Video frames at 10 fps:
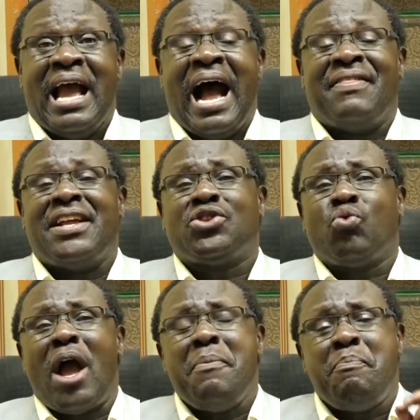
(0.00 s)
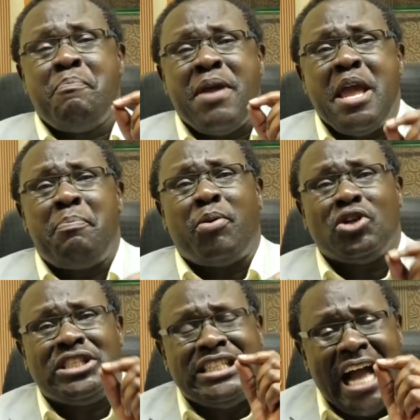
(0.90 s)
And that is why
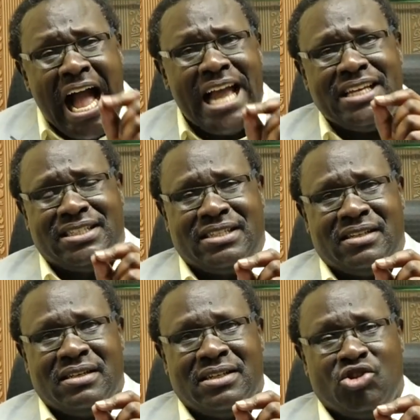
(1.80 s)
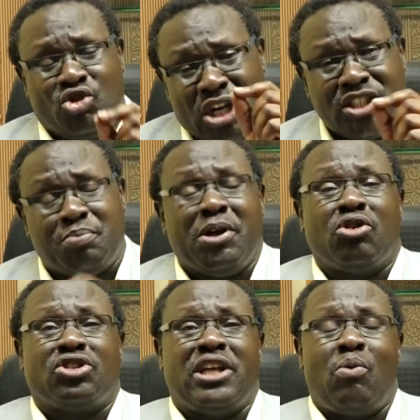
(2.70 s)
people died just
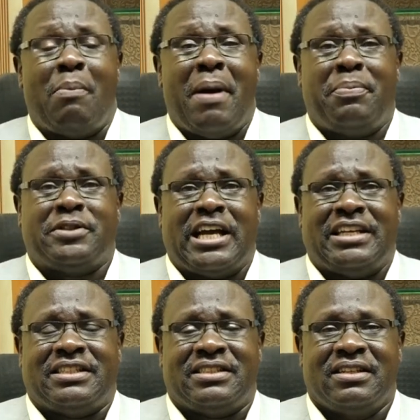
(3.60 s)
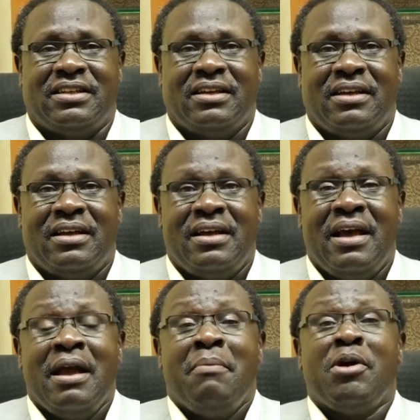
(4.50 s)
because they were baptized.
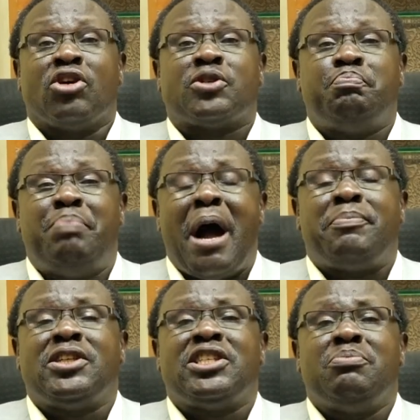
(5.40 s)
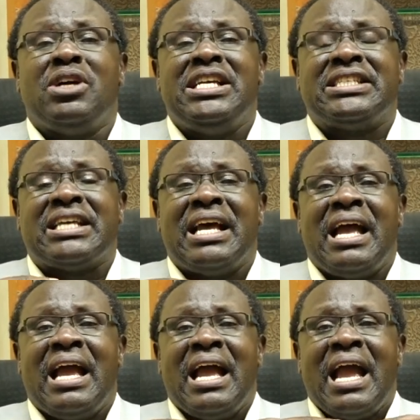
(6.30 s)
Because baptism is
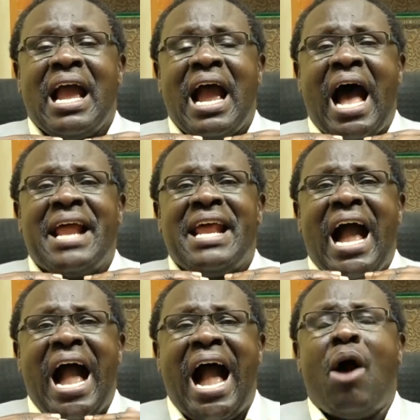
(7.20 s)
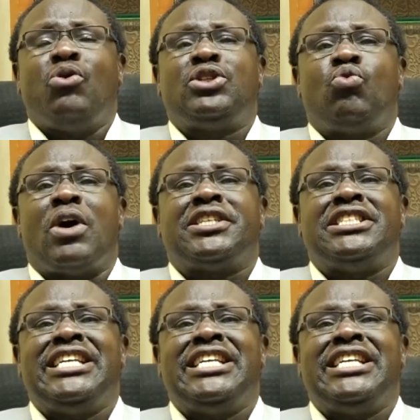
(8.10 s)
an outward